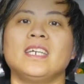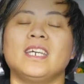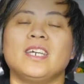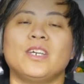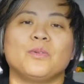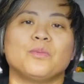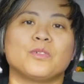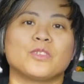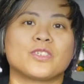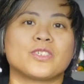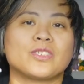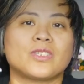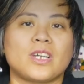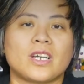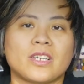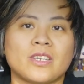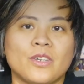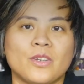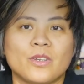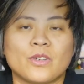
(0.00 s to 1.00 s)
it will
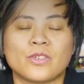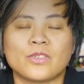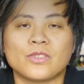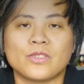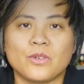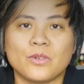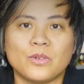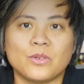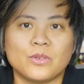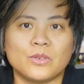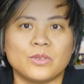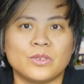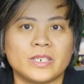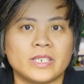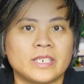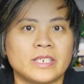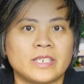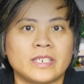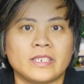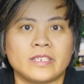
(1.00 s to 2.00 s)
suck your soul
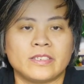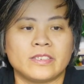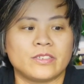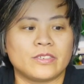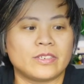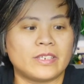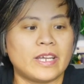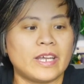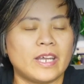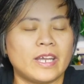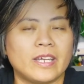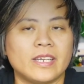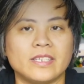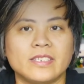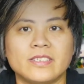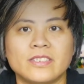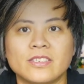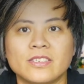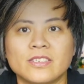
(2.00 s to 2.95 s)
and then you're dead.